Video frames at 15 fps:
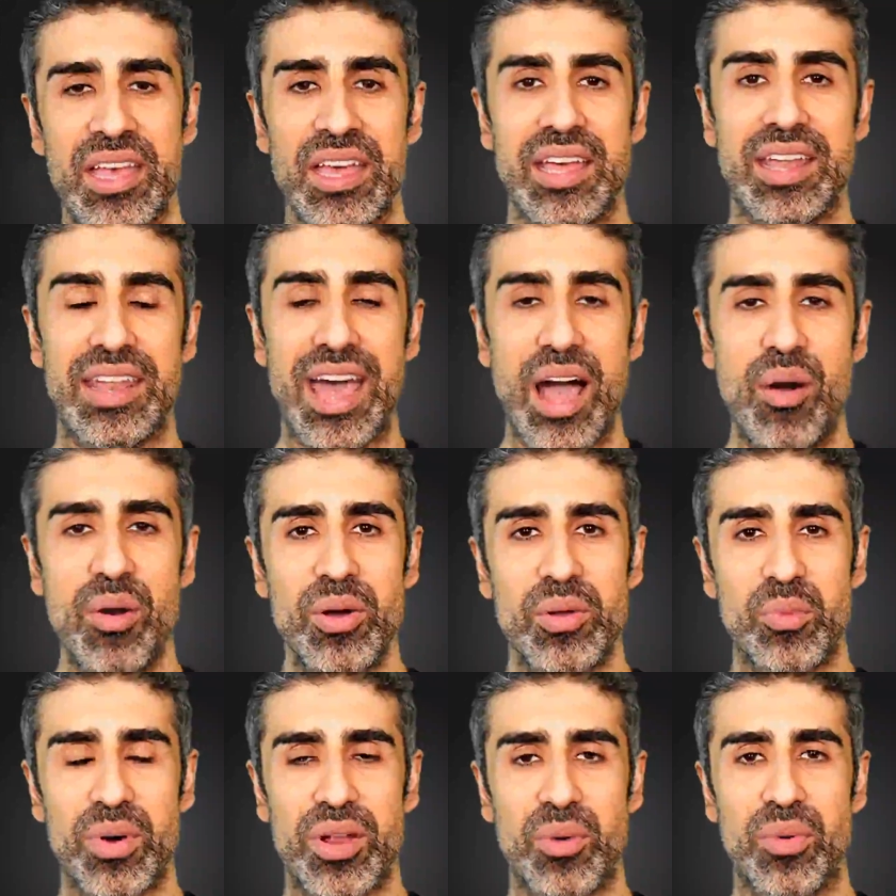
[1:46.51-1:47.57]
Now
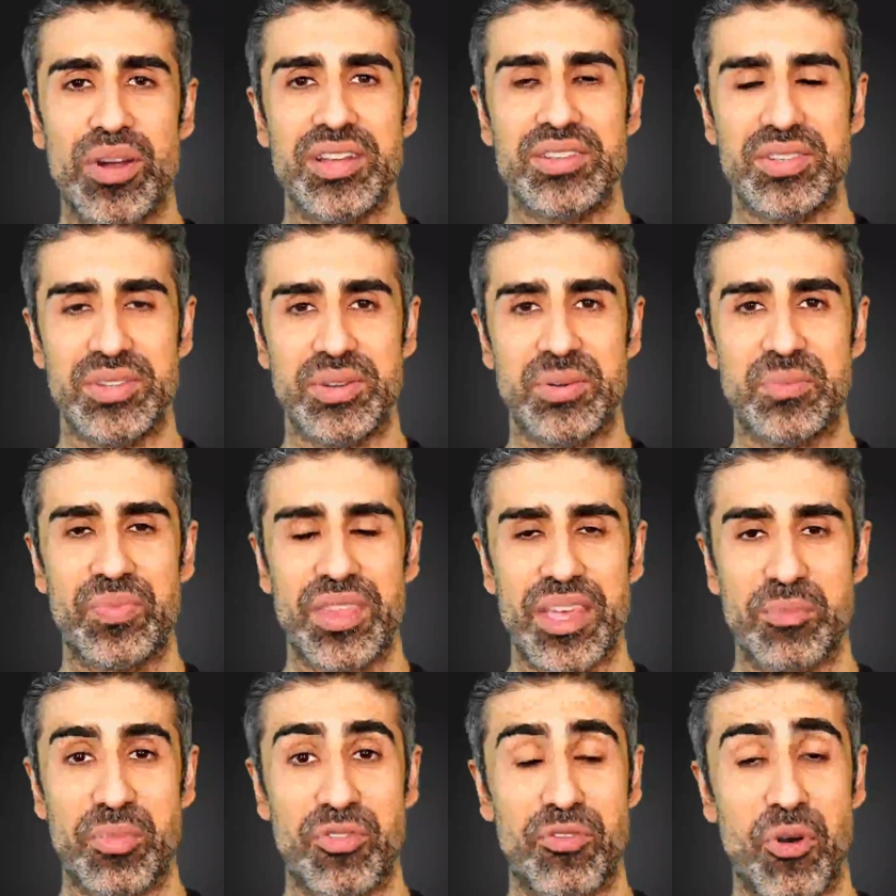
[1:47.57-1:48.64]
what I want to do,
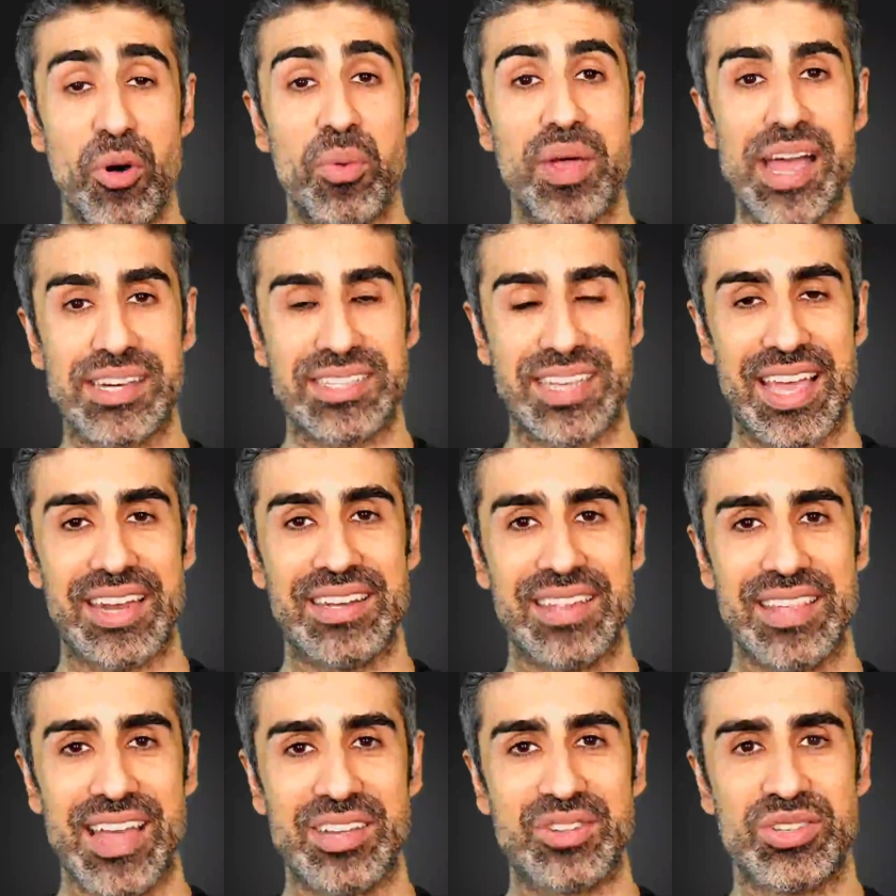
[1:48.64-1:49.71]
before we actually get into
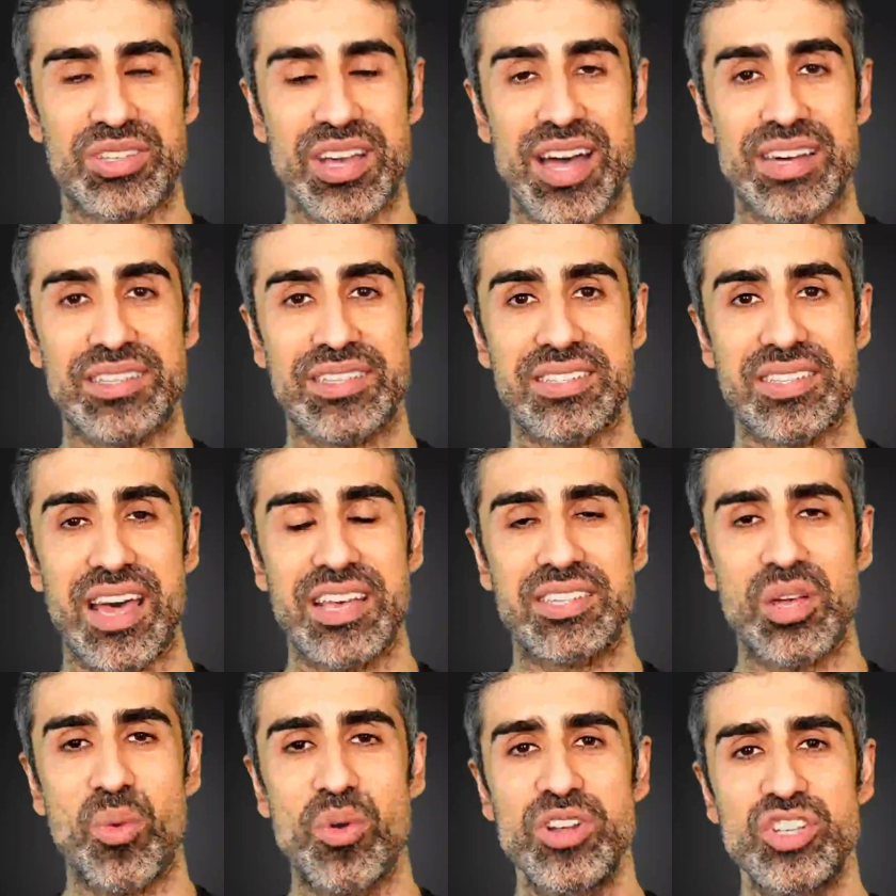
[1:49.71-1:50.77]
the exercises, is
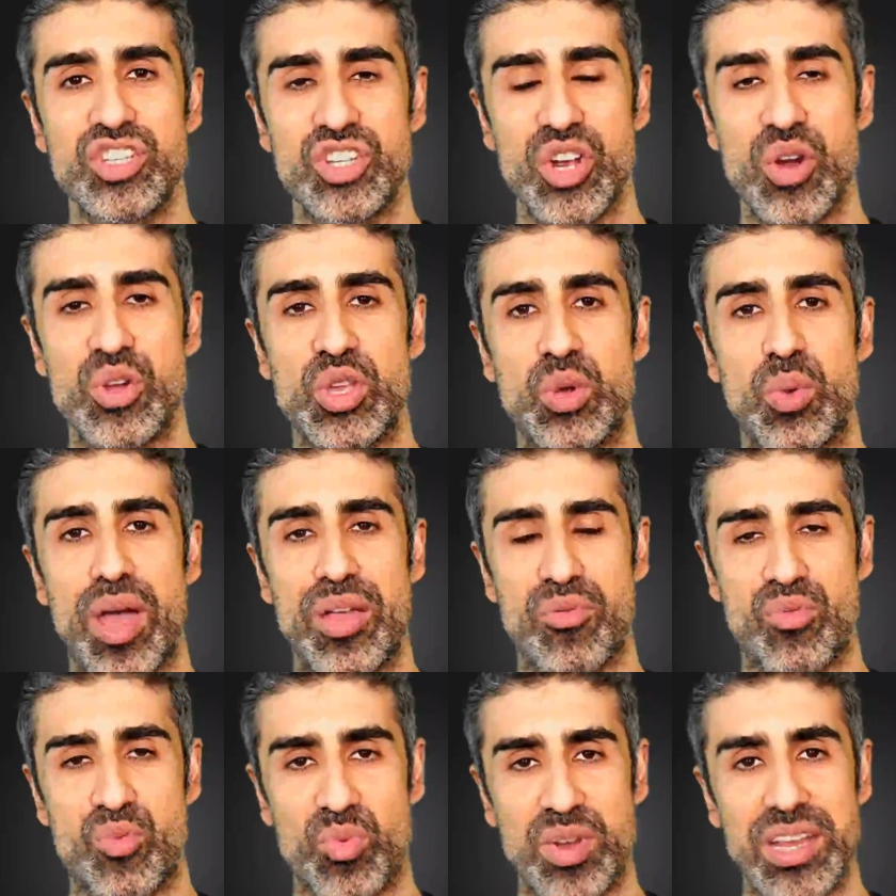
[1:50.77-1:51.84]
I want to show you a
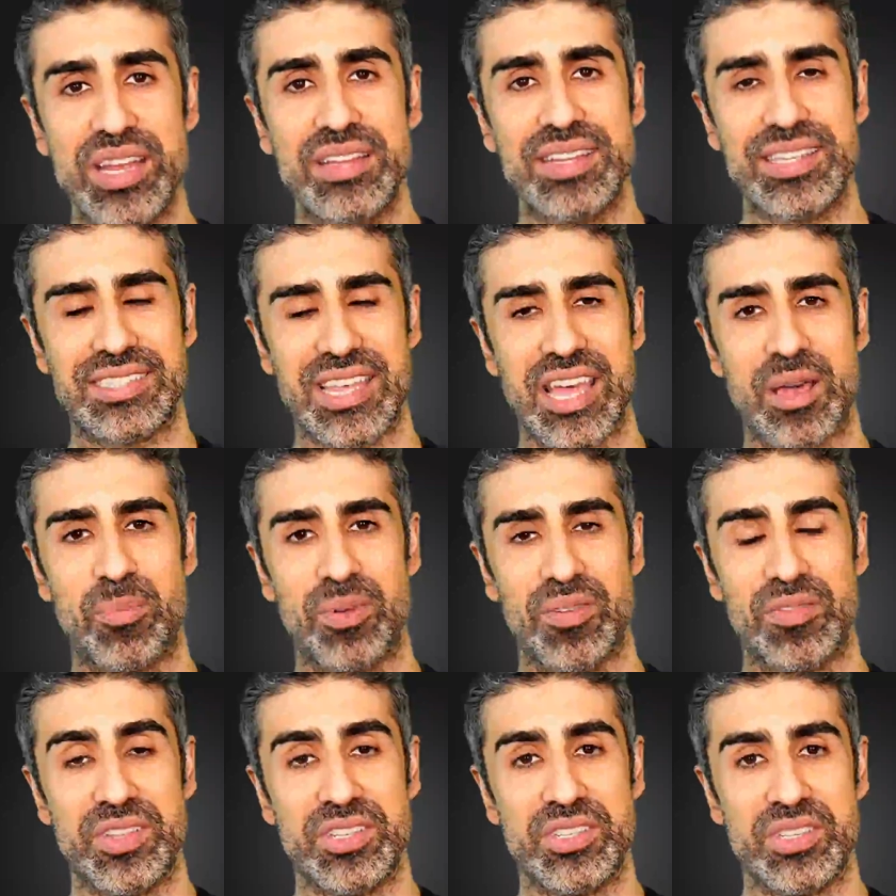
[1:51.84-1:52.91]
real example
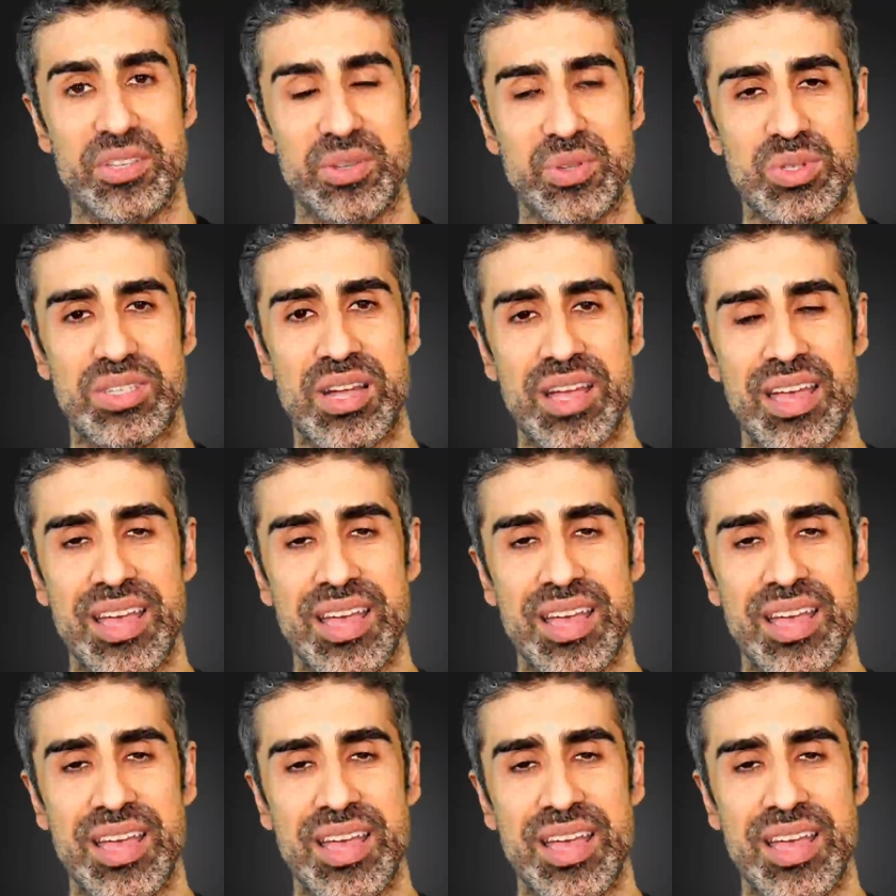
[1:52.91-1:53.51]
of this used.